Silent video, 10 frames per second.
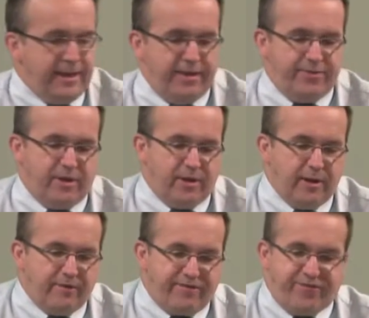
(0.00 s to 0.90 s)
in the
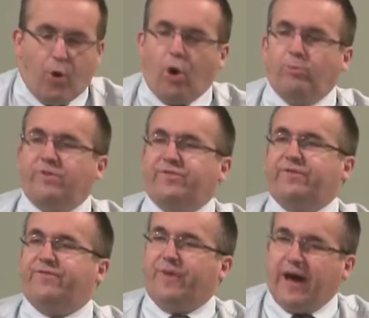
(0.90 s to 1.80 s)
form of the
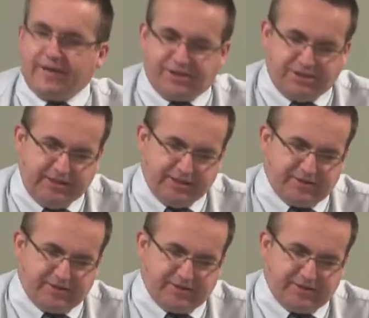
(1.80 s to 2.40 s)
Pharisees.